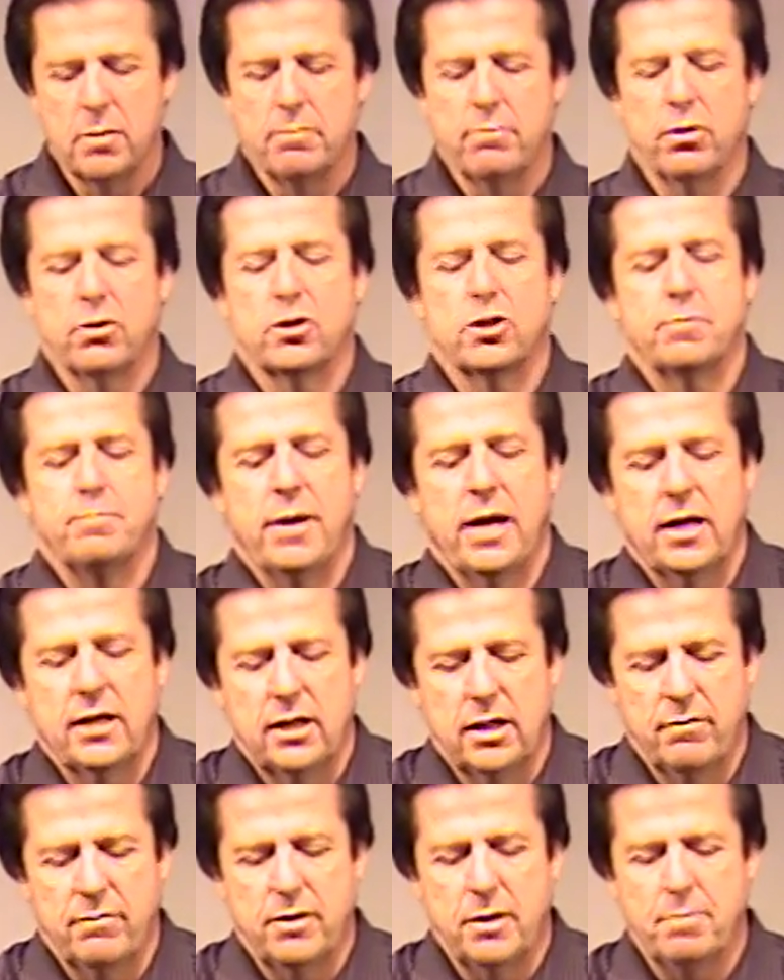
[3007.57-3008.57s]

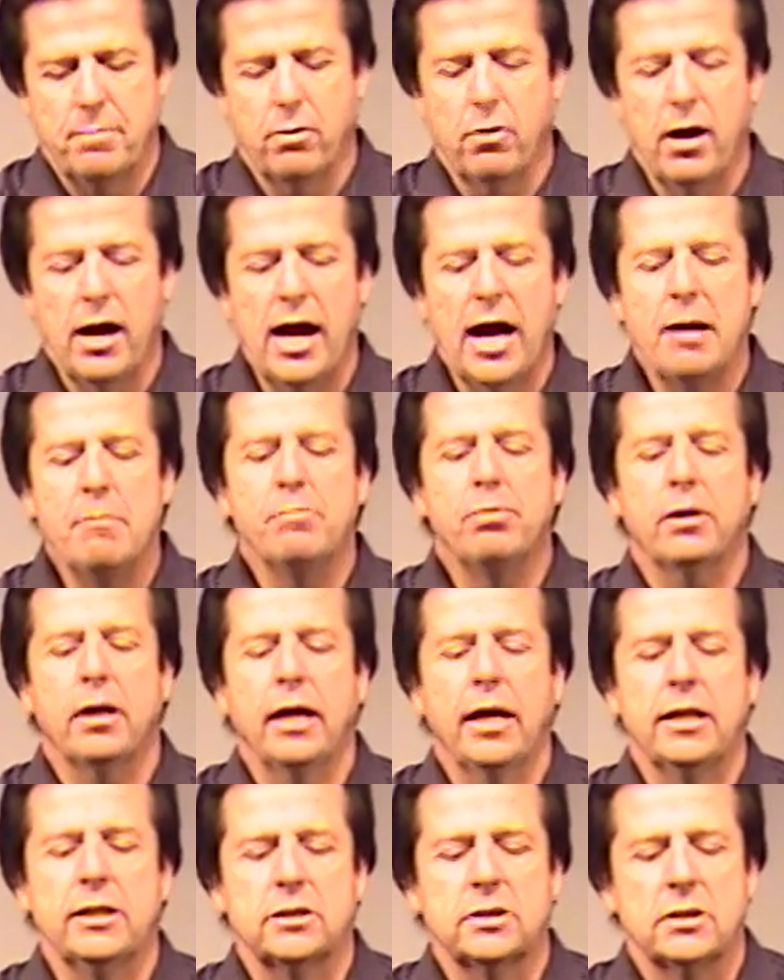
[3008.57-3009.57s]
perspective, the prime
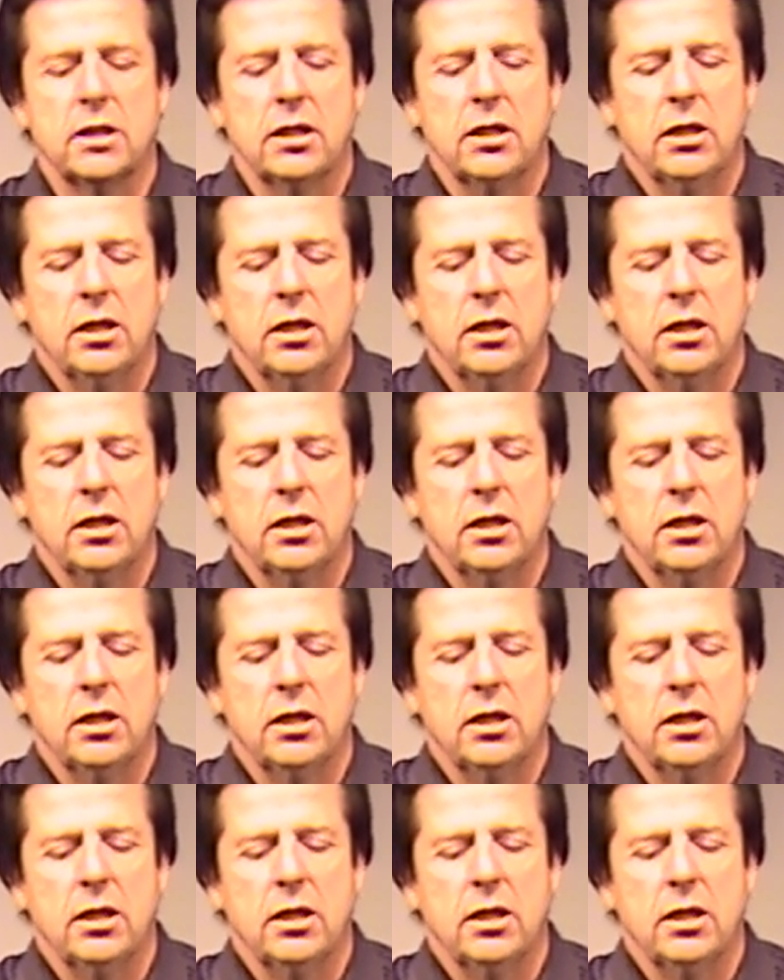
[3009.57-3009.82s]
place.